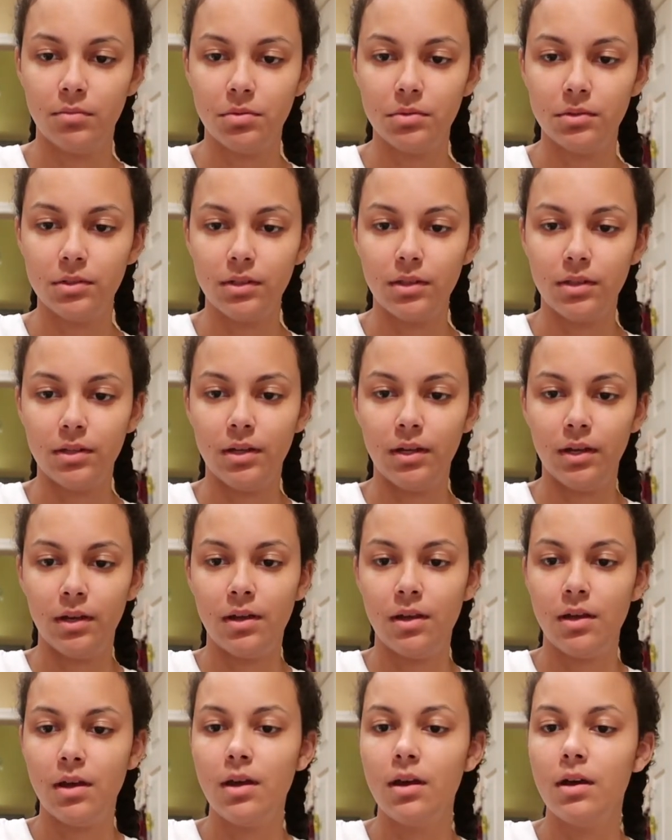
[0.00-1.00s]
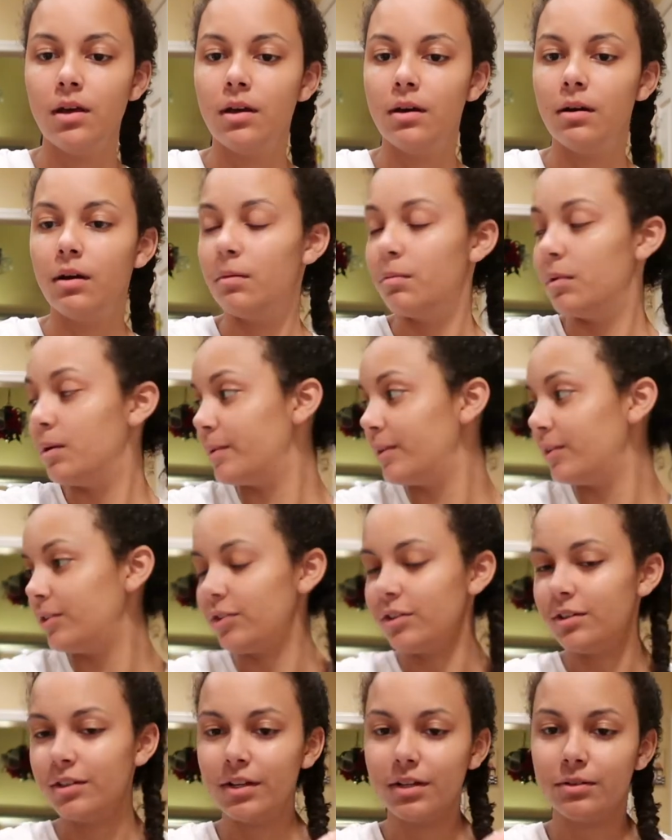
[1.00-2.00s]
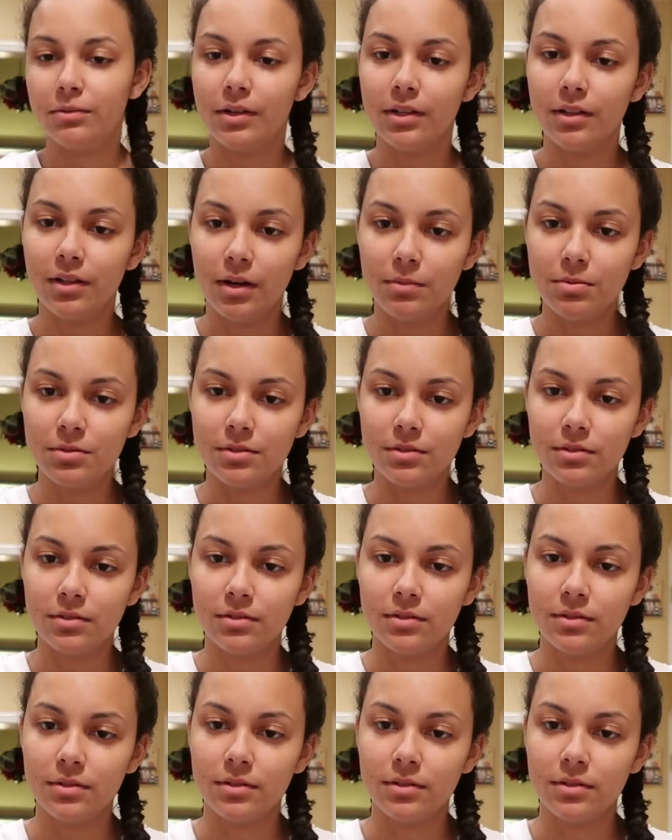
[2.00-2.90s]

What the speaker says: Poor thing. Mama, do you like Red Lobster?